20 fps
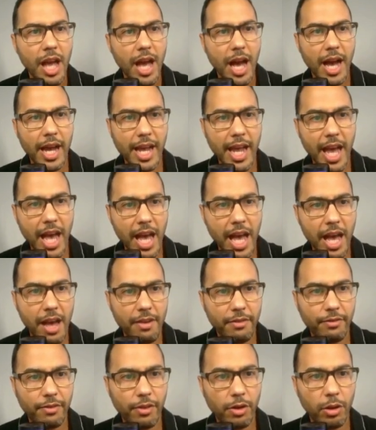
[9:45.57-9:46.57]
I
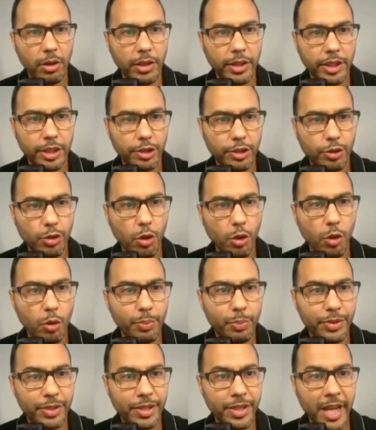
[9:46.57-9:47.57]
have all the
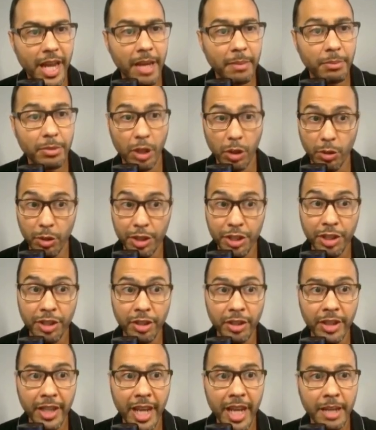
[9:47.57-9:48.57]
stopes named, the
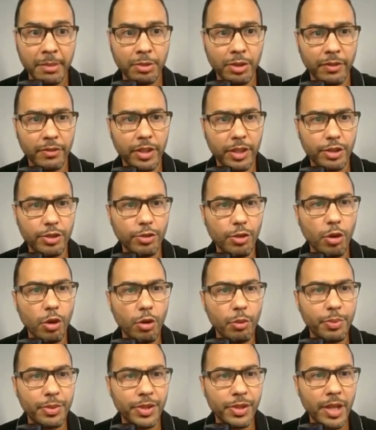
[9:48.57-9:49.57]
original names of the
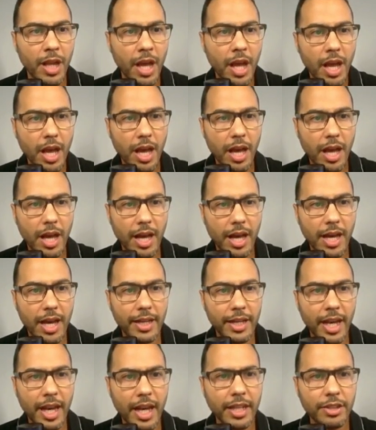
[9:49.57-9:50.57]
stopes,
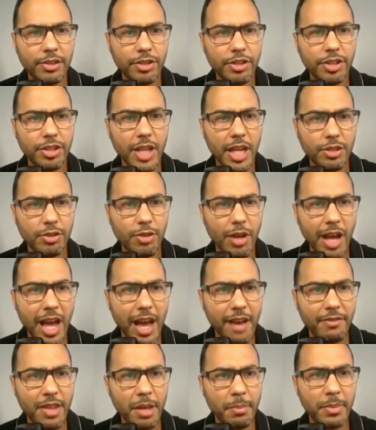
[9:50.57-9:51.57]
and I suggest to
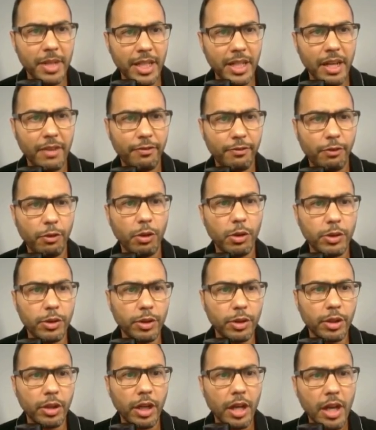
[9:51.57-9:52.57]
have them in a
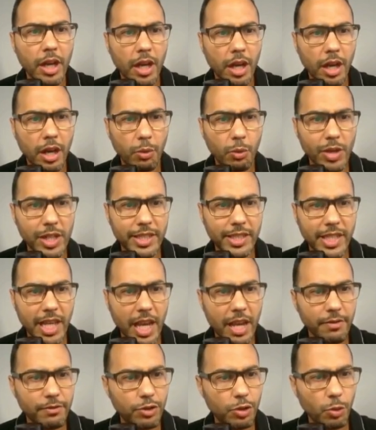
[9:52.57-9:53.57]
folder well
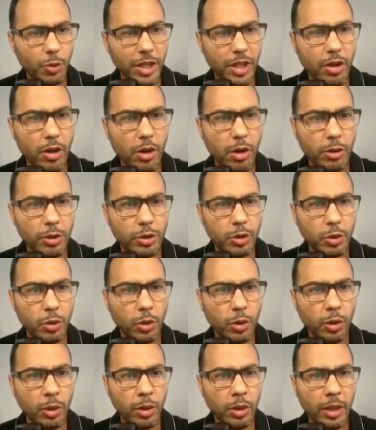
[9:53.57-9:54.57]
saved. So we go
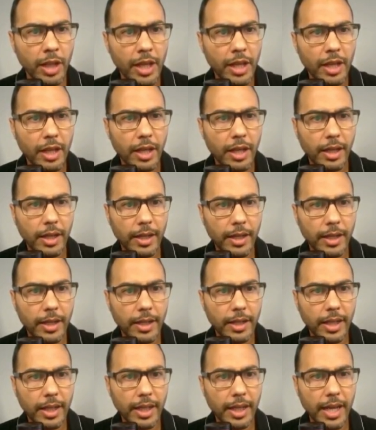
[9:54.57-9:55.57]
tool,
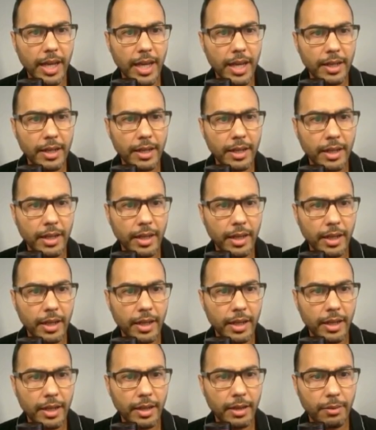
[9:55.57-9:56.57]
Again,
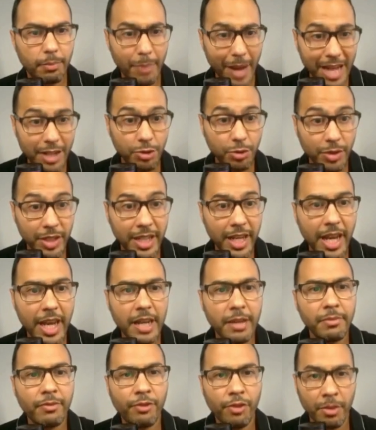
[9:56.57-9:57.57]
batch
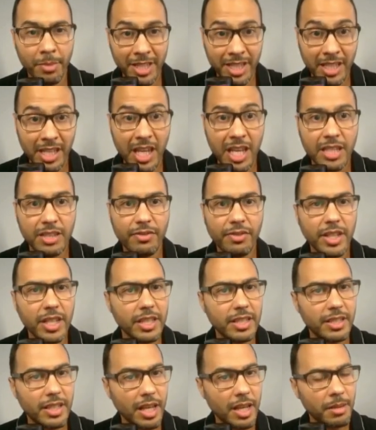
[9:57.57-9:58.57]
rename from CSV,
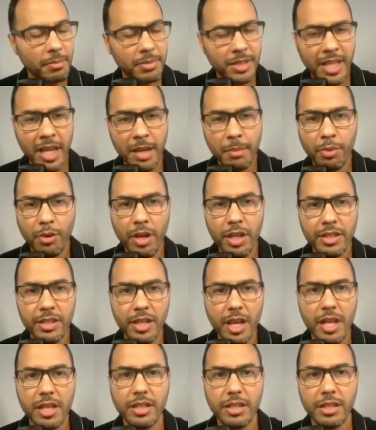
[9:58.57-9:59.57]
same
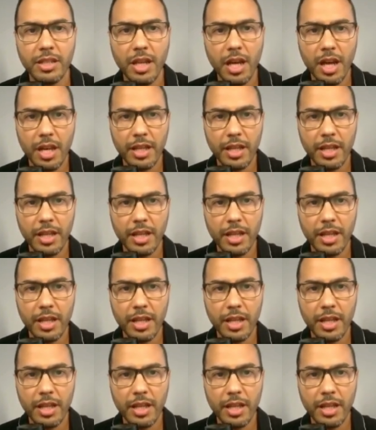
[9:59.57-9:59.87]
process.